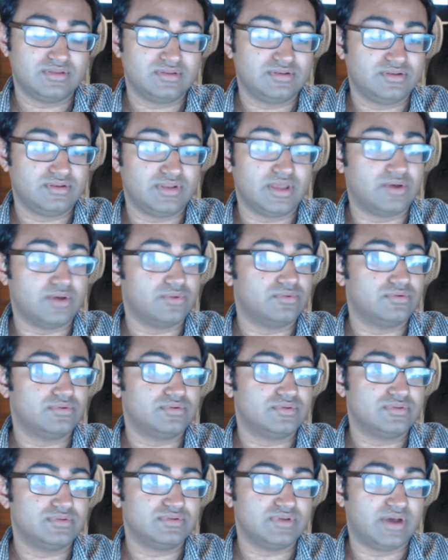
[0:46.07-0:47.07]
No,
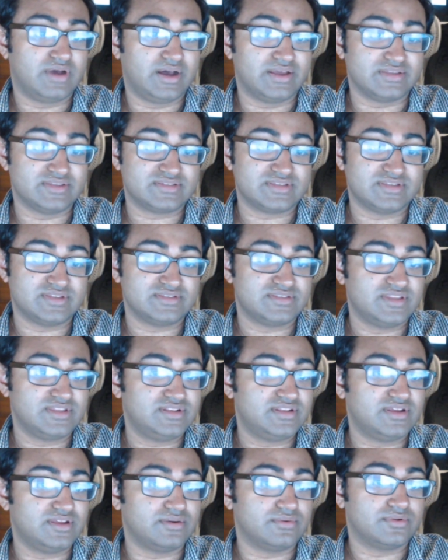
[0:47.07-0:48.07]
I says, it
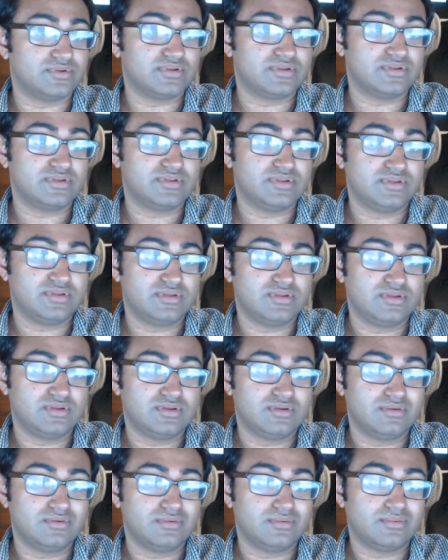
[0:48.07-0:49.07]
don't.
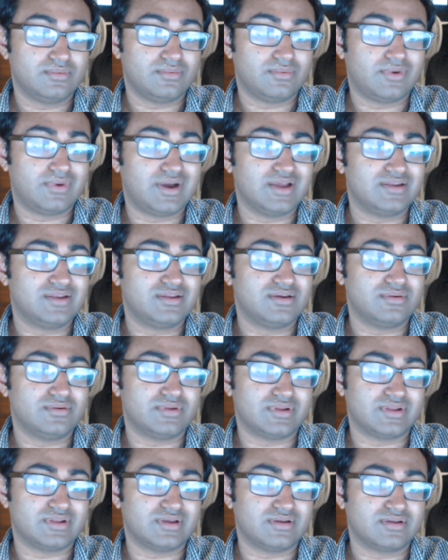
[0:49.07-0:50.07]
Why don't
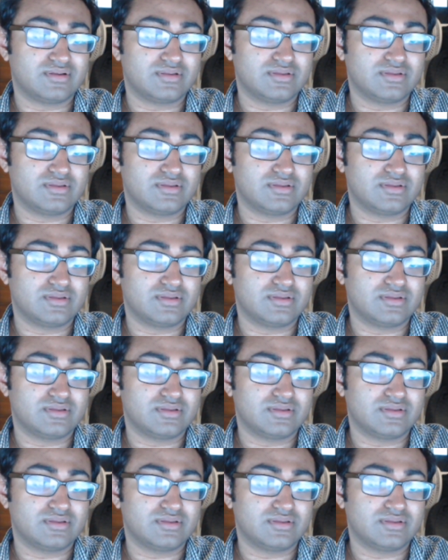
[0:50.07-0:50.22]
it, Huck?